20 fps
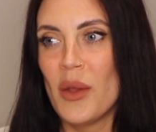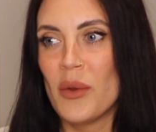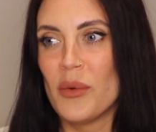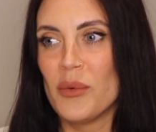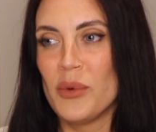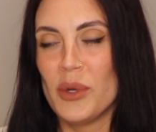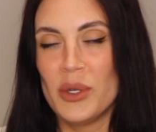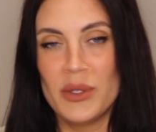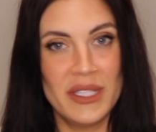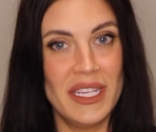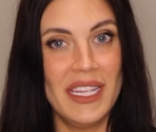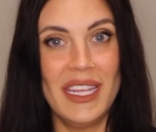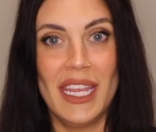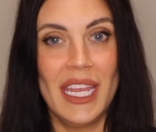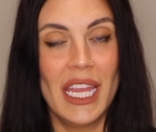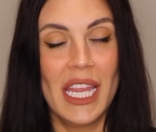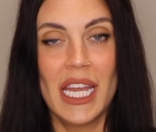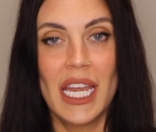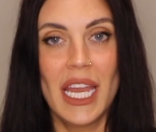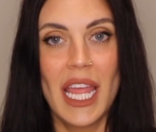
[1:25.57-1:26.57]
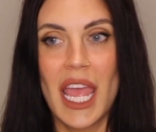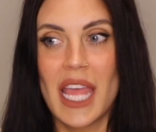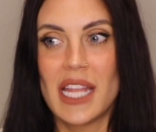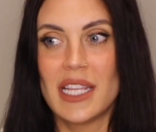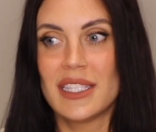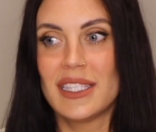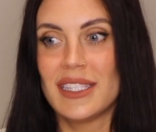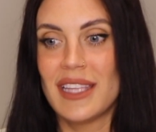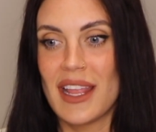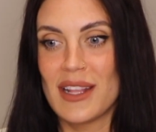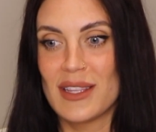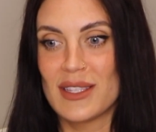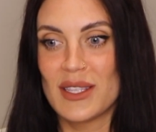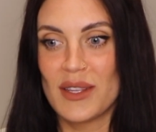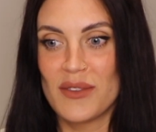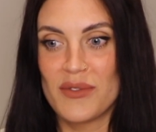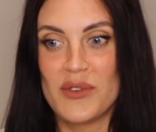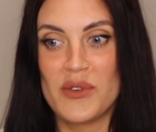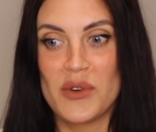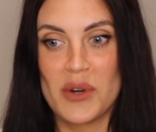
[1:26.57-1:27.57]
routine and sense
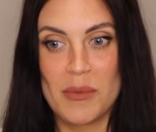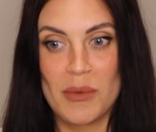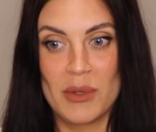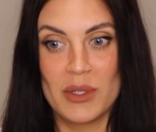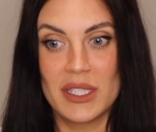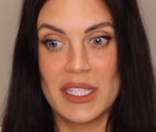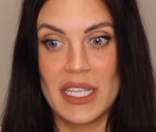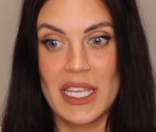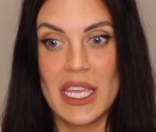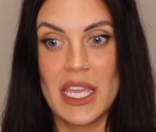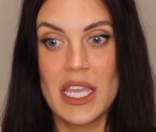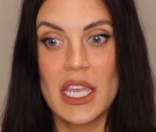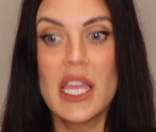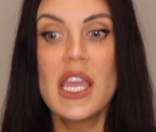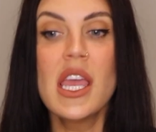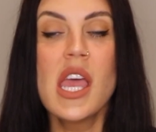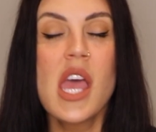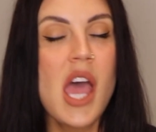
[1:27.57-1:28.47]
of normalcy